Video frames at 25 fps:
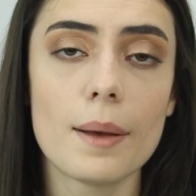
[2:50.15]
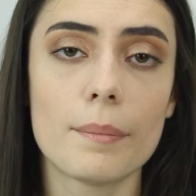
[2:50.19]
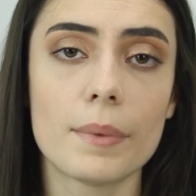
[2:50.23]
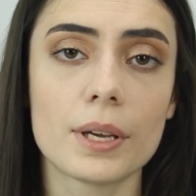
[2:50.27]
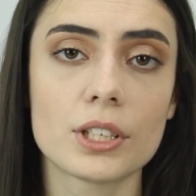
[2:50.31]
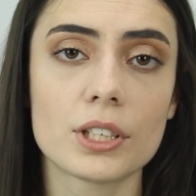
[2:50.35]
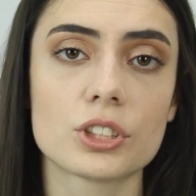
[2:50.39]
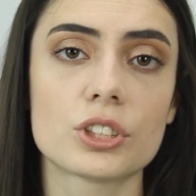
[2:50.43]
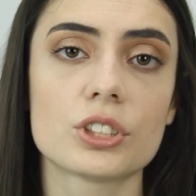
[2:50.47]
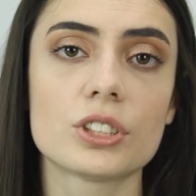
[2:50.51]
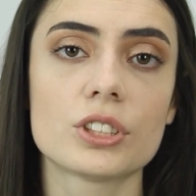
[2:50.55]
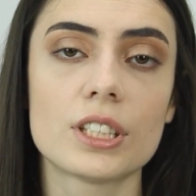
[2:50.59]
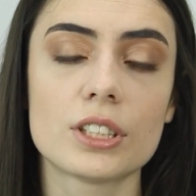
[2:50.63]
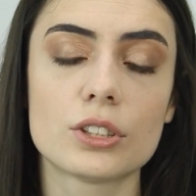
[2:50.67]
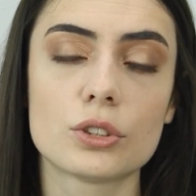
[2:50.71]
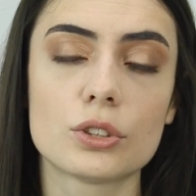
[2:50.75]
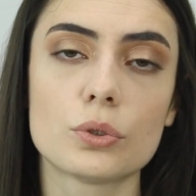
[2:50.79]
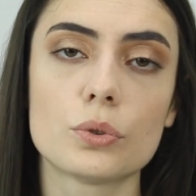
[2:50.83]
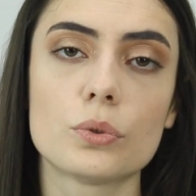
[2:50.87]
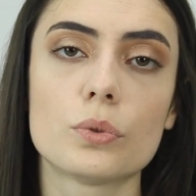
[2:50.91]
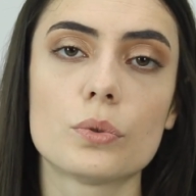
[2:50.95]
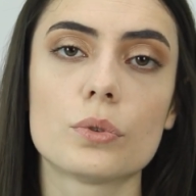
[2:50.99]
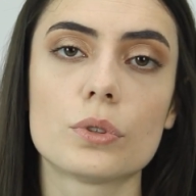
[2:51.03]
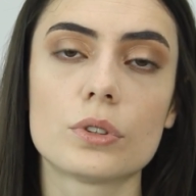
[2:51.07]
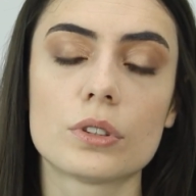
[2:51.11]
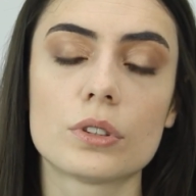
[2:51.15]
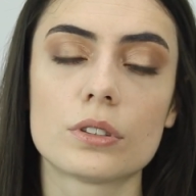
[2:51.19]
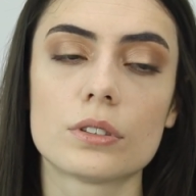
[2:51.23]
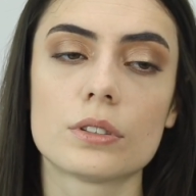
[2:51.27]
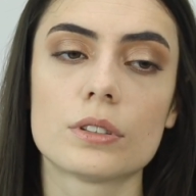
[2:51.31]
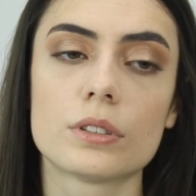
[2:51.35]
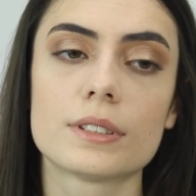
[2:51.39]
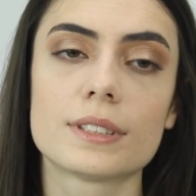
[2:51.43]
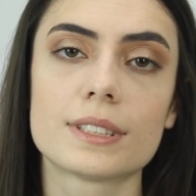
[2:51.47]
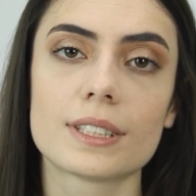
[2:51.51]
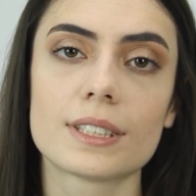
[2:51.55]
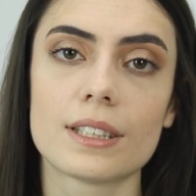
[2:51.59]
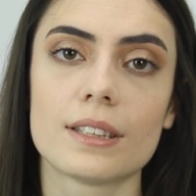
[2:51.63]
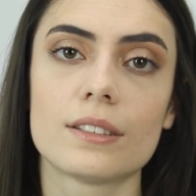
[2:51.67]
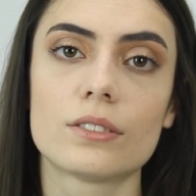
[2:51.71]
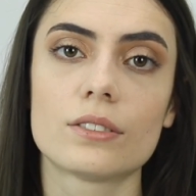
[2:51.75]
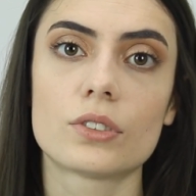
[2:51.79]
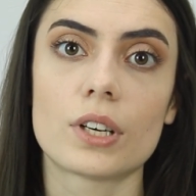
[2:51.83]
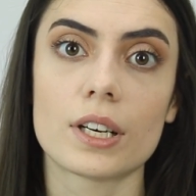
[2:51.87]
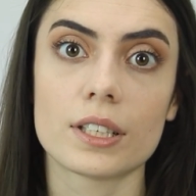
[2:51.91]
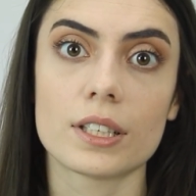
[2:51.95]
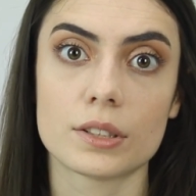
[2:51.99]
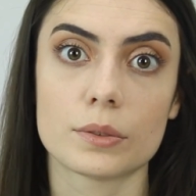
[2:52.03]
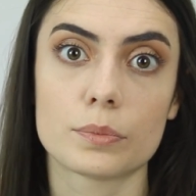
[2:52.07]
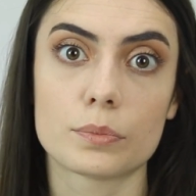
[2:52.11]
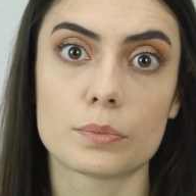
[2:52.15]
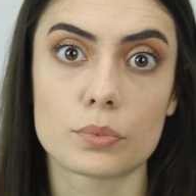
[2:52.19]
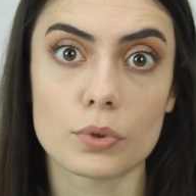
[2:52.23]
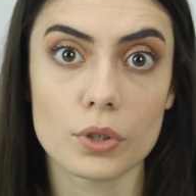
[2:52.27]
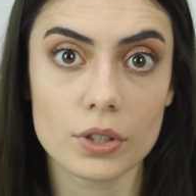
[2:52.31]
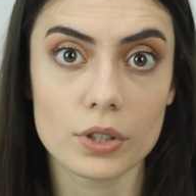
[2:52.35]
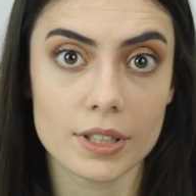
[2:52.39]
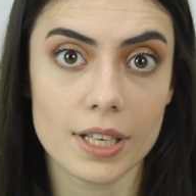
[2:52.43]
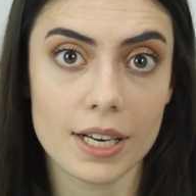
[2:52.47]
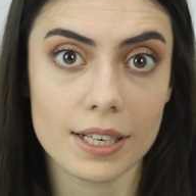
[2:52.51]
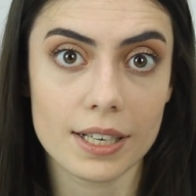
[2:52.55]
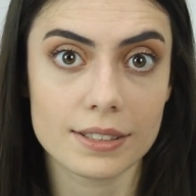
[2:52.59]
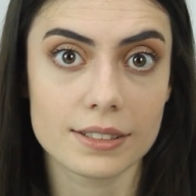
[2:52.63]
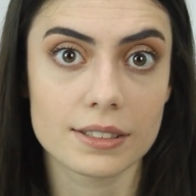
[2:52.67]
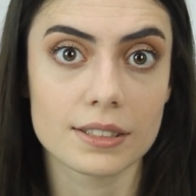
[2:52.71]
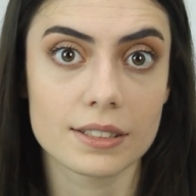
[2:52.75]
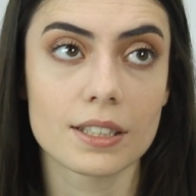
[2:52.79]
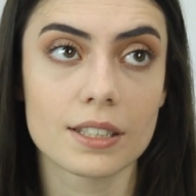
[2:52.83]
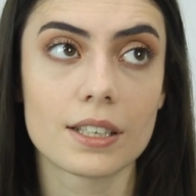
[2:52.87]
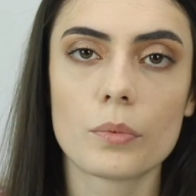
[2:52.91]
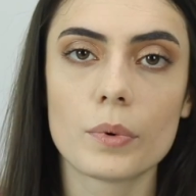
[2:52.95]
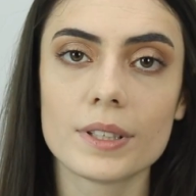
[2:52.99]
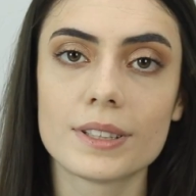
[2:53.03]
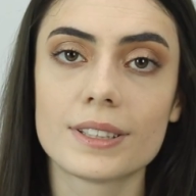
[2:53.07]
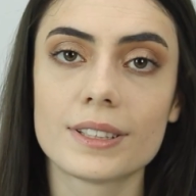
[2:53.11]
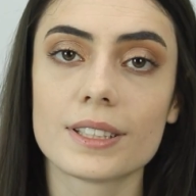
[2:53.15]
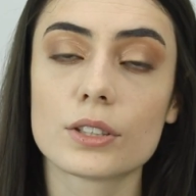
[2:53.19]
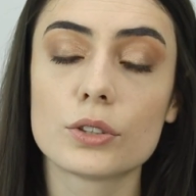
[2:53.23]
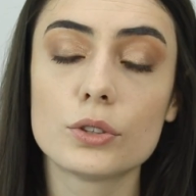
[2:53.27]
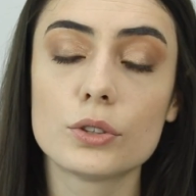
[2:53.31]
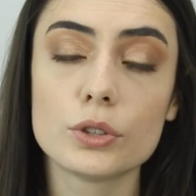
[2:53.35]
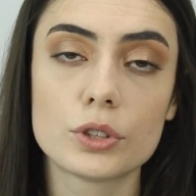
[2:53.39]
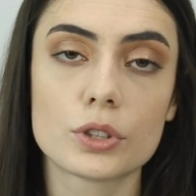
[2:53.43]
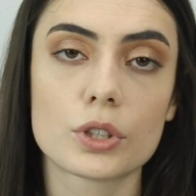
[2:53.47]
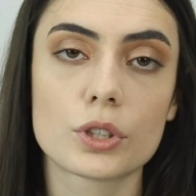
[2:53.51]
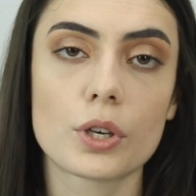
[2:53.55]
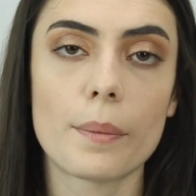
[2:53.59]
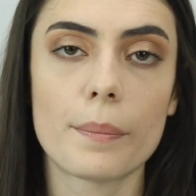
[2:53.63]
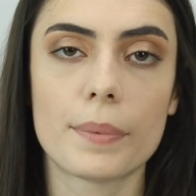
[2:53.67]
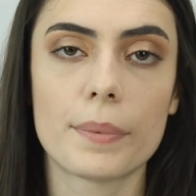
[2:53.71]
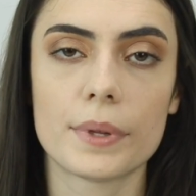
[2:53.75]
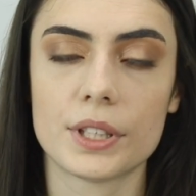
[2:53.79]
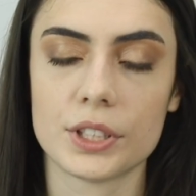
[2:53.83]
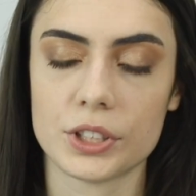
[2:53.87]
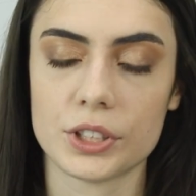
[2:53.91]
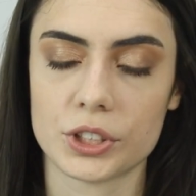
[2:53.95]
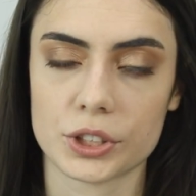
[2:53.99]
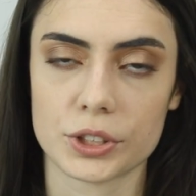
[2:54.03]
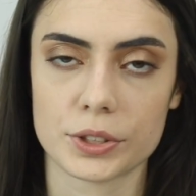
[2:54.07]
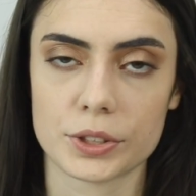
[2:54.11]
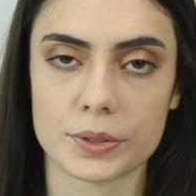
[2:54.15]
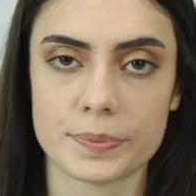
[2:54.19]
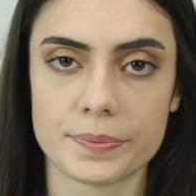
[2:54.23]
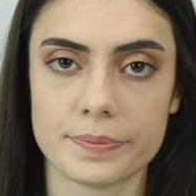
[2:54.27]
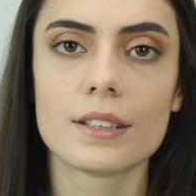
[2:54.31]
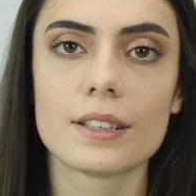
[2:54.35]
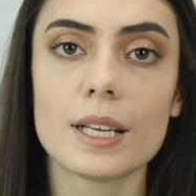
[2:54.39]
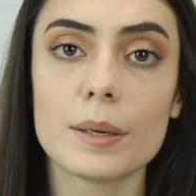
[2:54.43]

Make sure that you sell the right products with a good competition.